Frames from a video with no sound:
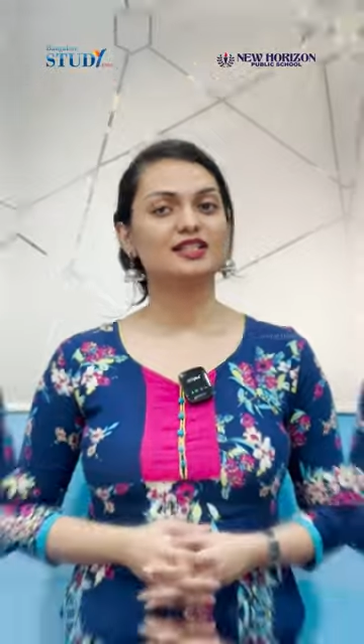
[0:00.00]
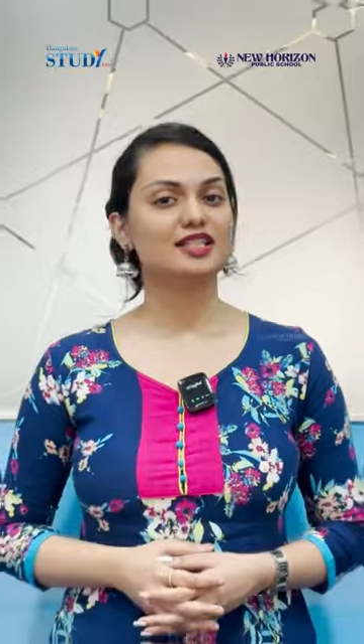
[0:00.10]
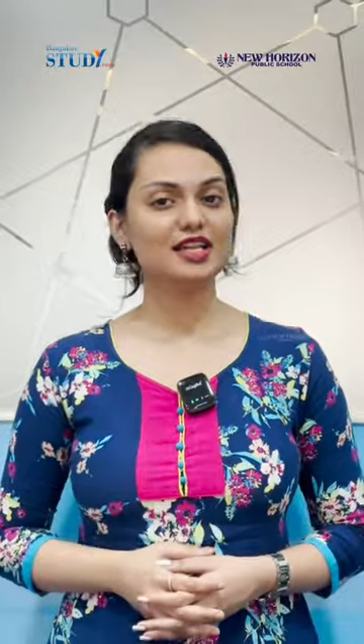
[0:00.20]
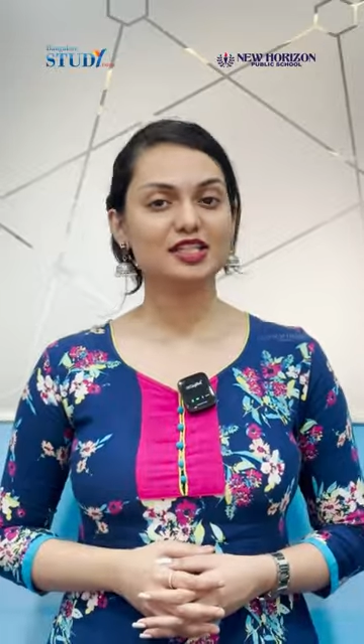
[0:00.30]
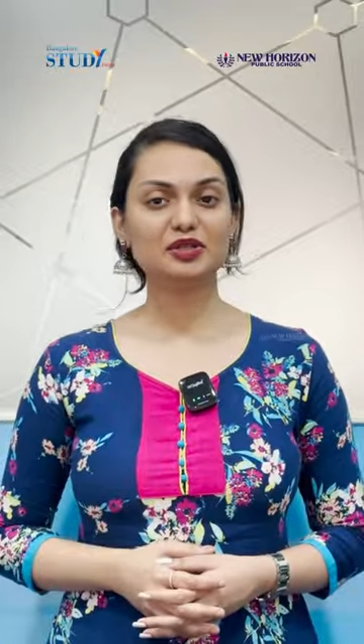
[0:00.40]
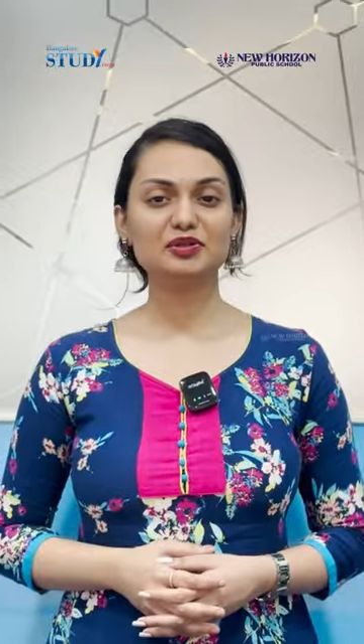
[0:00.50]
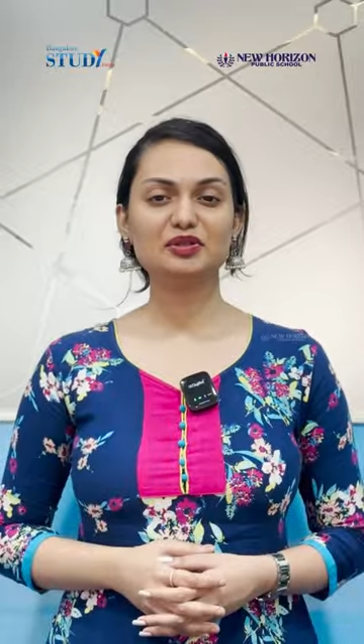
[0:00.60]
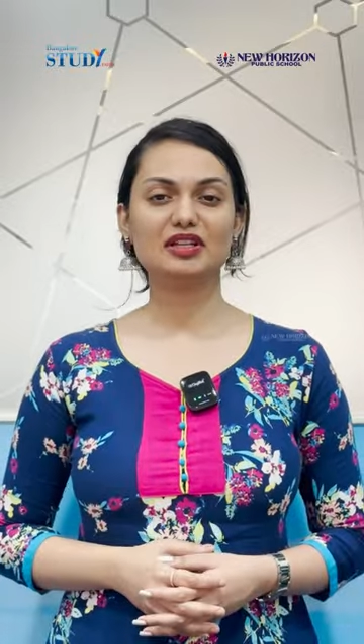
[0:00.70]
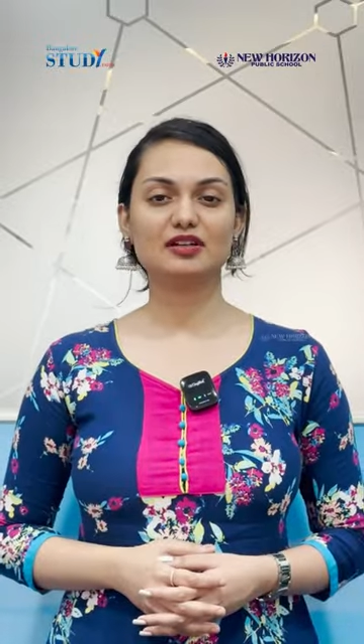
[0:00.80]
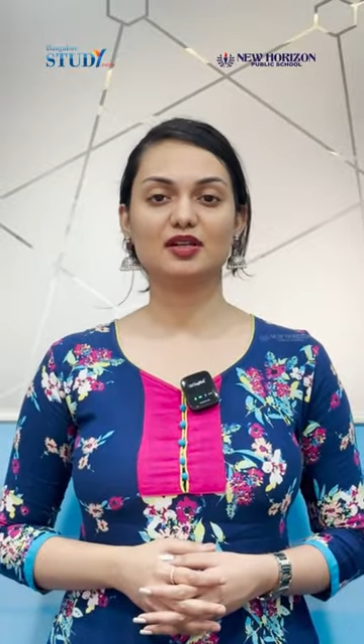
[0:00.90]
stay tuned
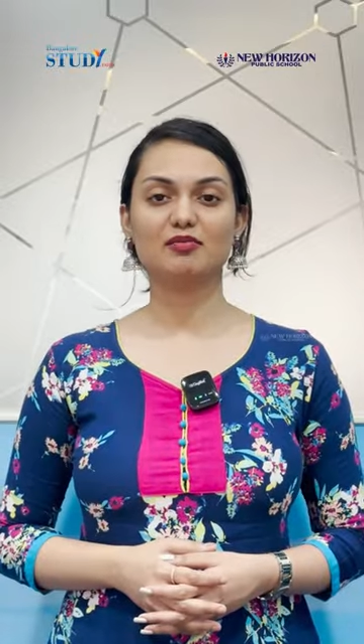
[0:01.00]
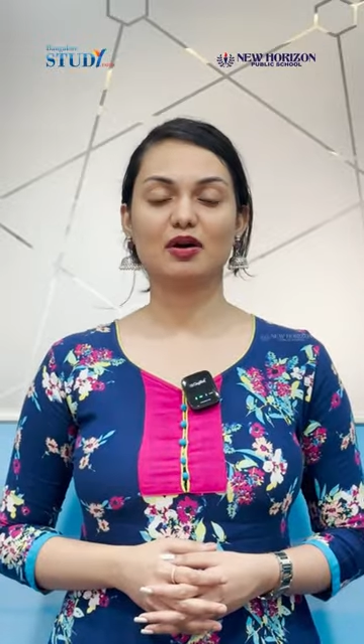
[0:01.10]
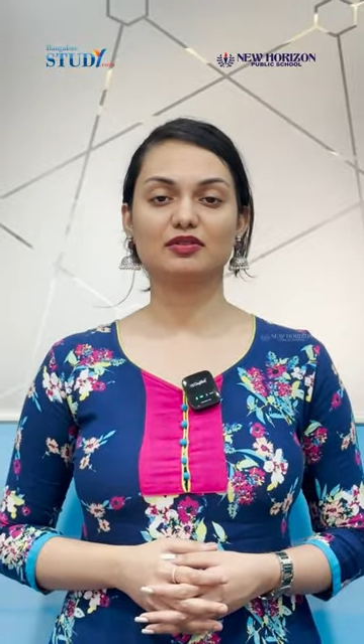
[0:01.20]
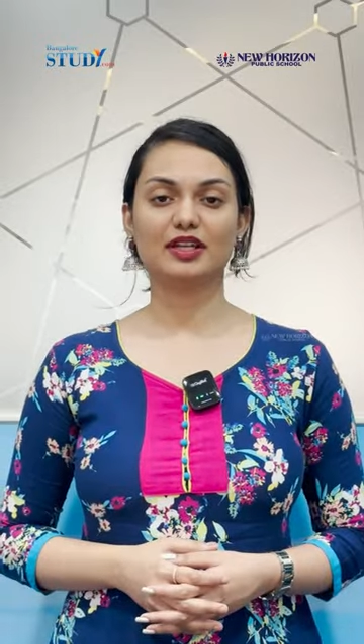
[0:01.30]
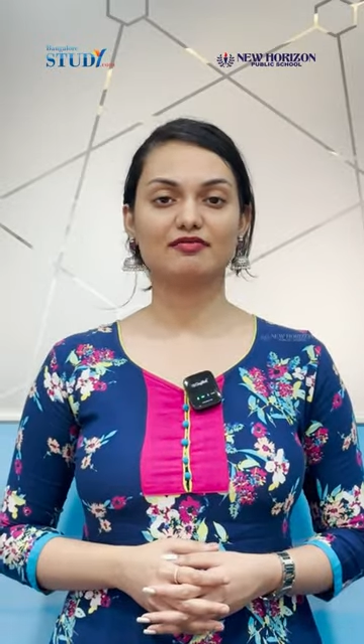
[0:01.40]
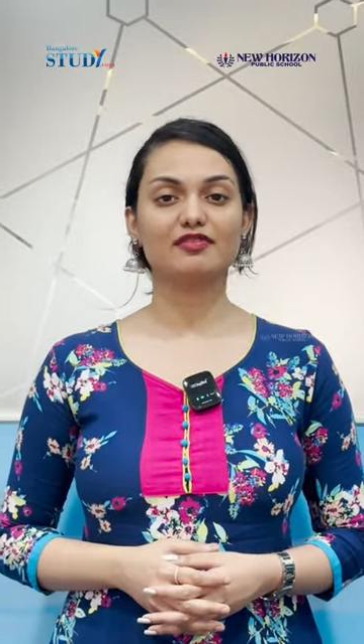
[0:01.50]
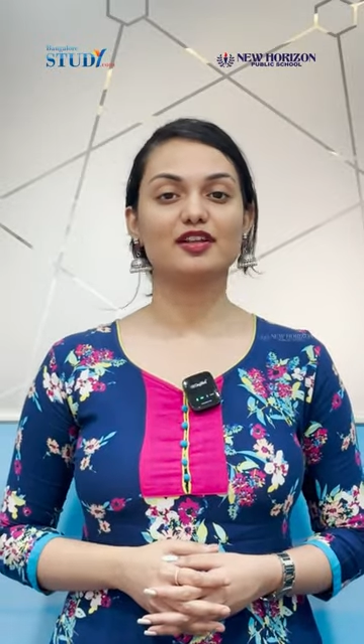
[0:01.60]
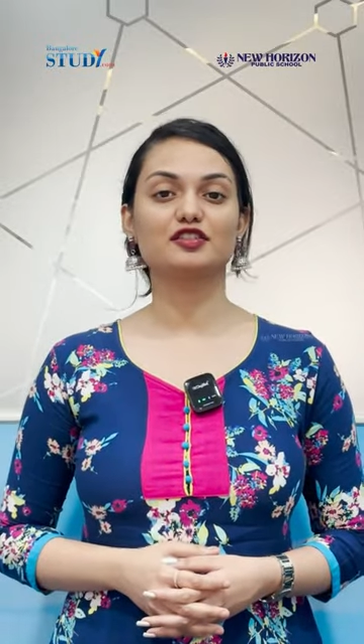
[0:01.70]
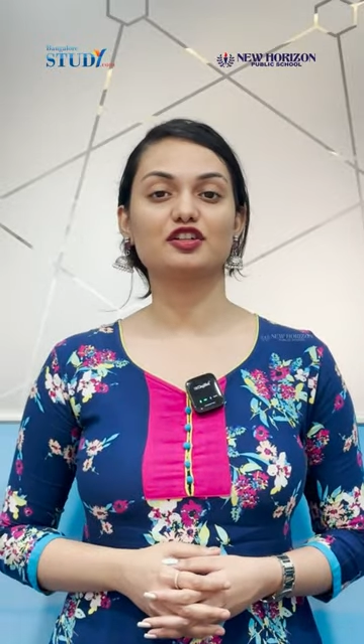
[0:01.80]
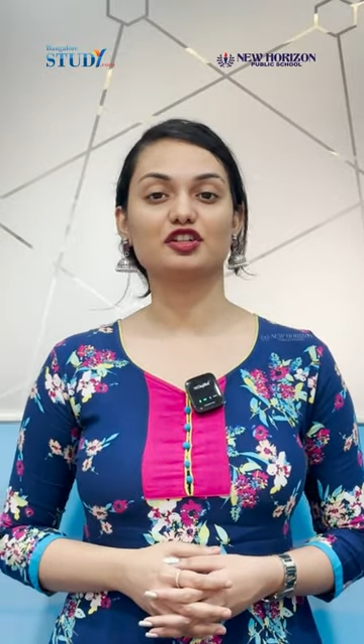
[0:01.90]
to learn about the
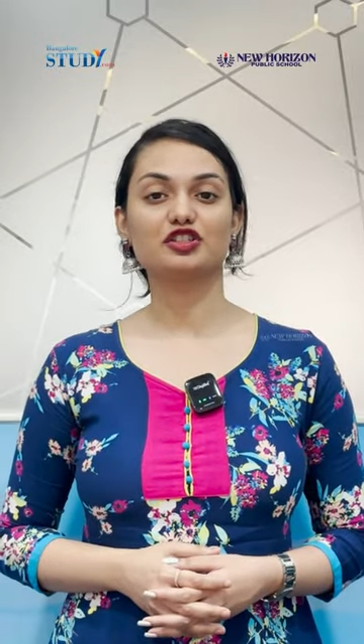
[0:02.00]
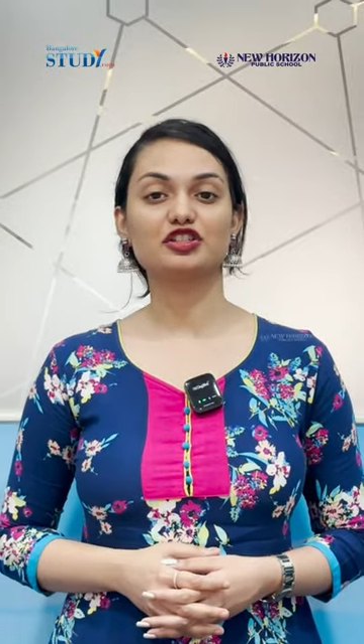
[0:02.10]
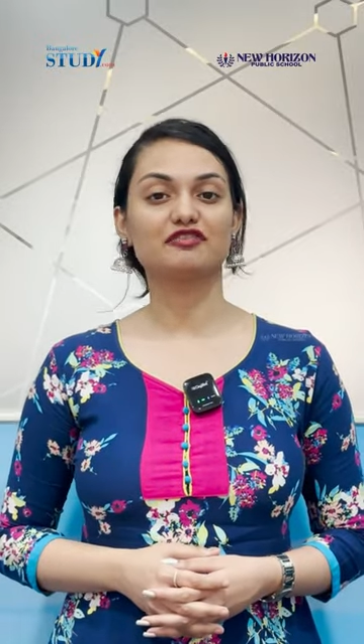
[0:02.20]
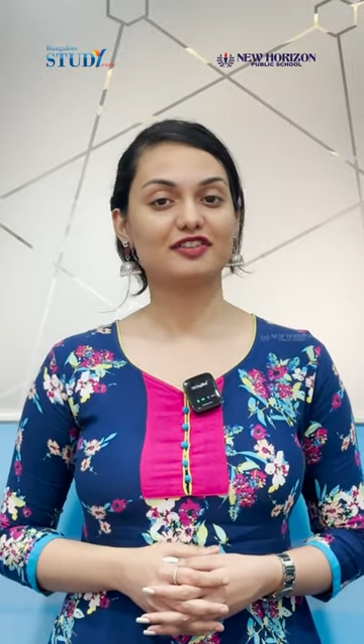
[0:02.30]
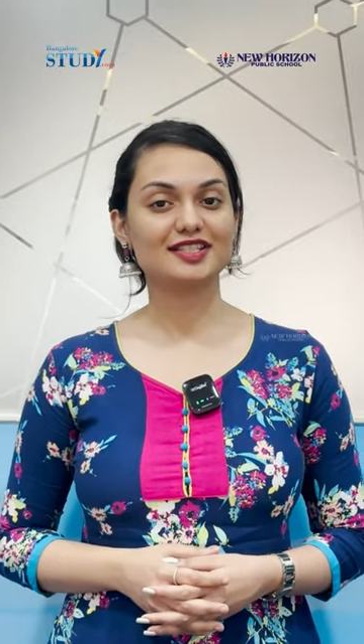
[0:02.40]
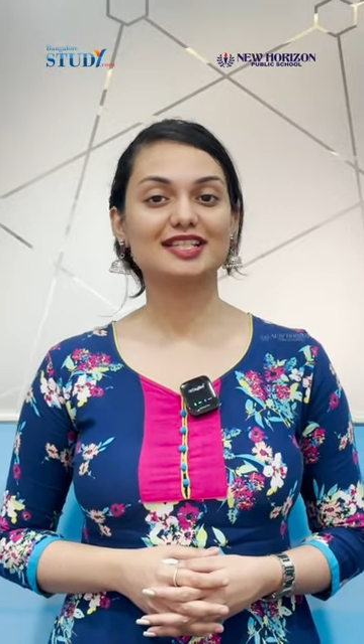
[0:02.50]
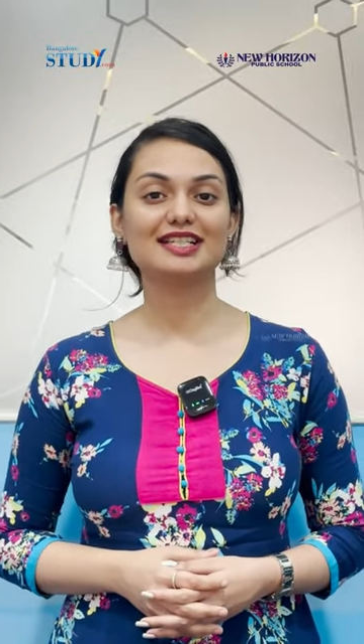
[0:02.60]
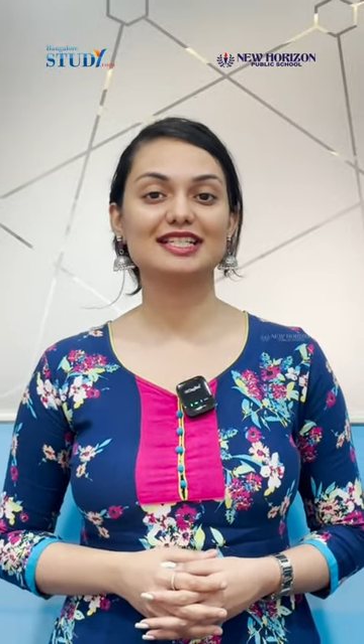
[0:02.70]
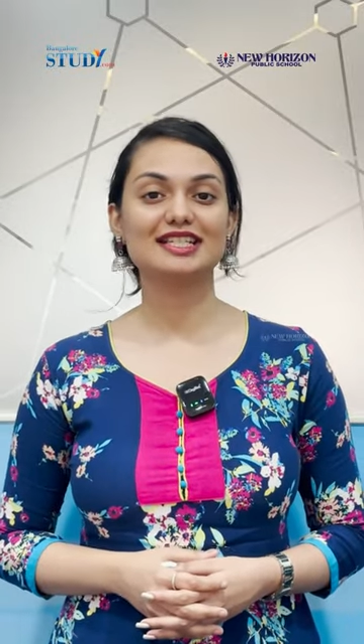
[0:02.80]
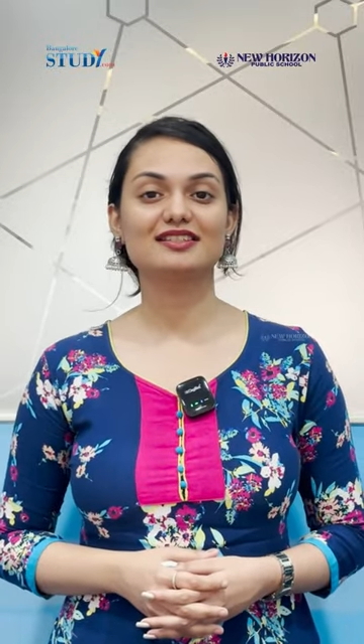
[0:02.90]
infrastructure,
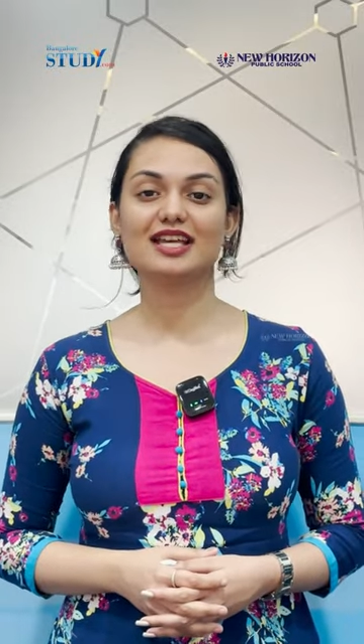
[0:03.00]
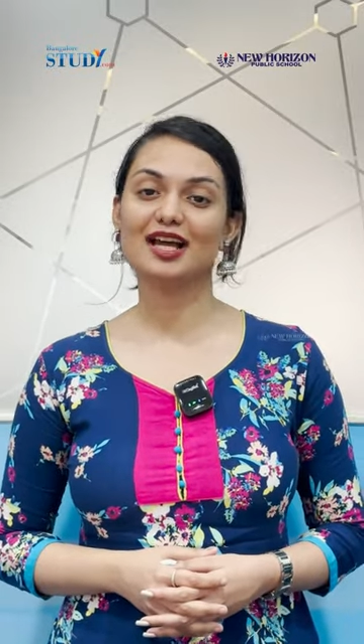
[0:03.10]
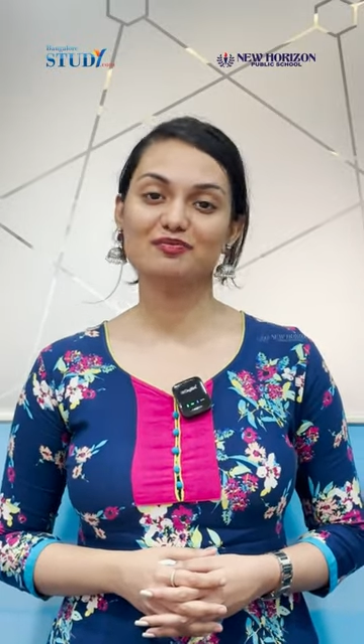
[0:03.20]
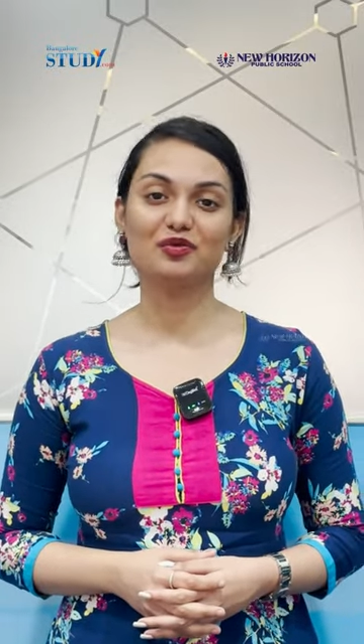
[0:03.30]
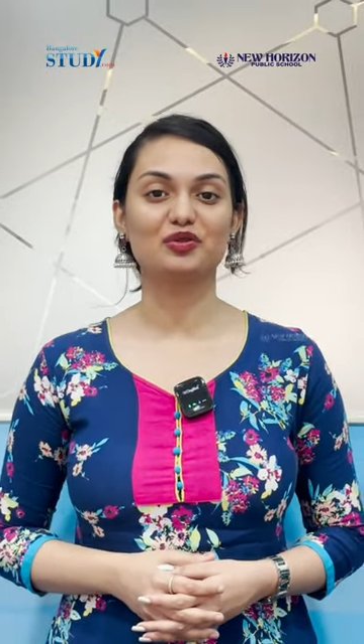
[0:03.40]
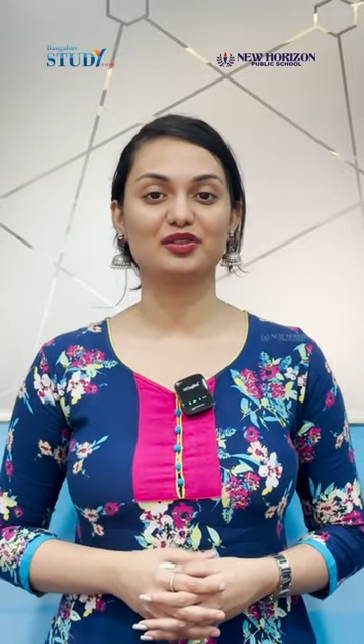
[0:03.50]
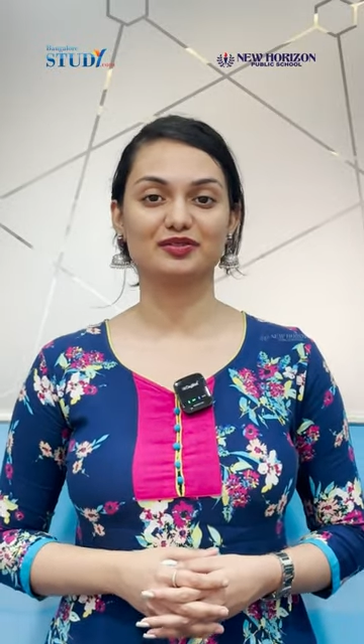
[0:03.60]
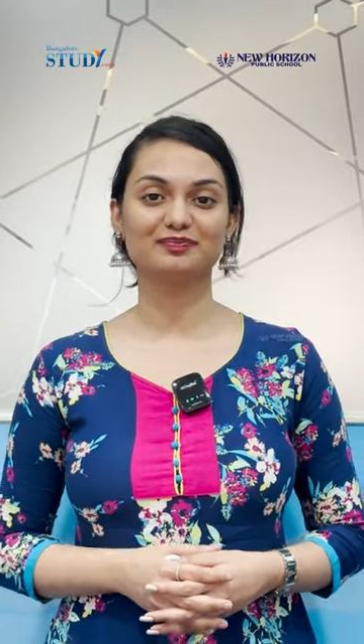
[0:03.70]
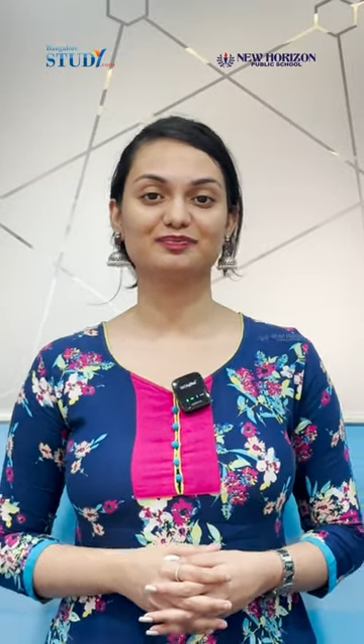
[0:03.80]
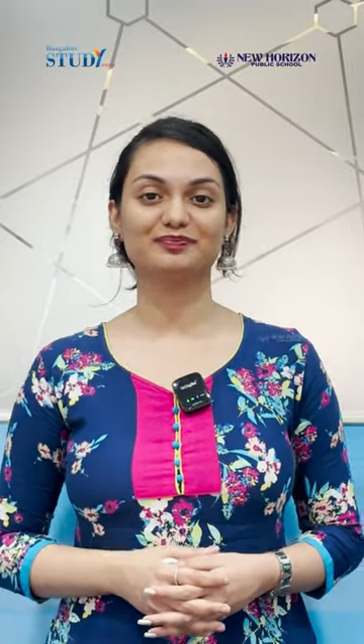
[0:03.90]
facilities and more.